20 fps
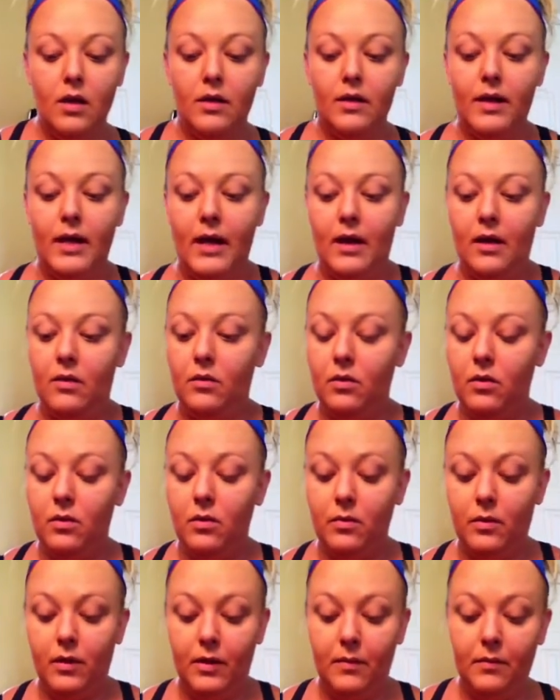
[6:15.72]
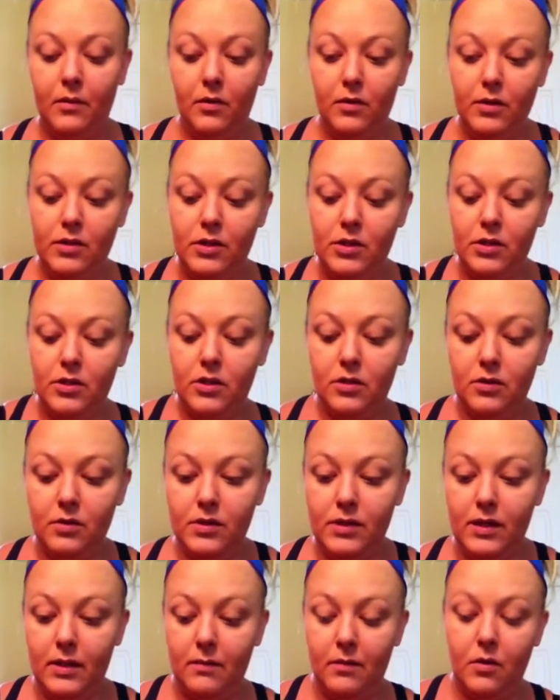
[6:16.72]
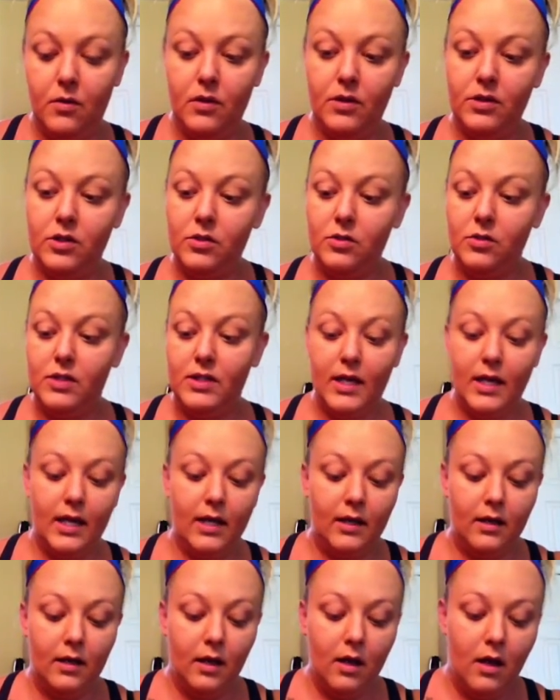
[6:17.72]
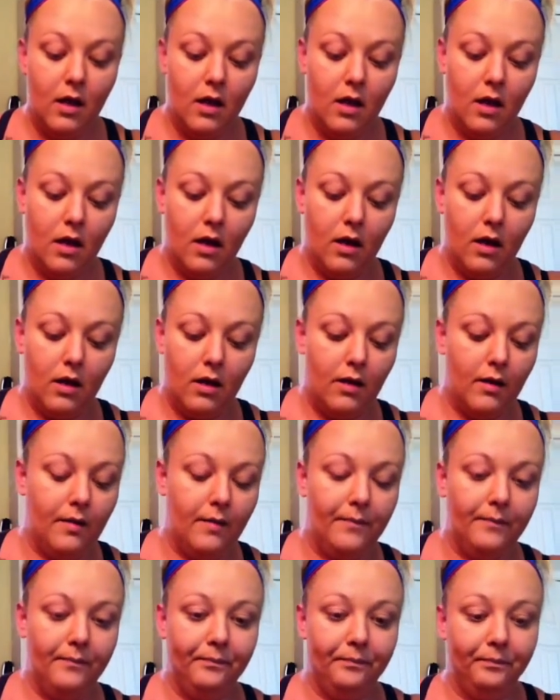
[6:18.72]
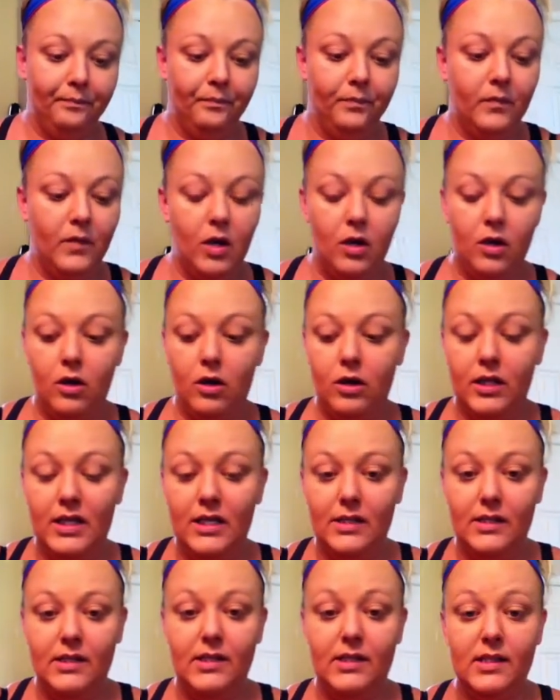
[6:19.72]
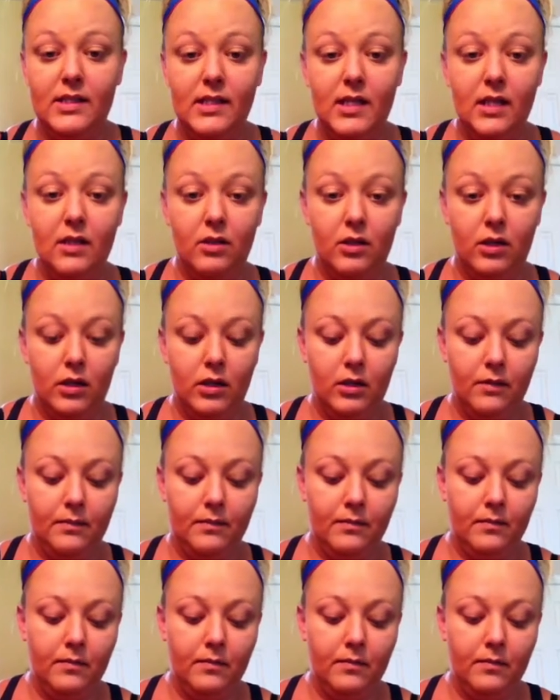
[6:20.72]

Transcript: Now, what I'm going to do is I'm going to take our concealer.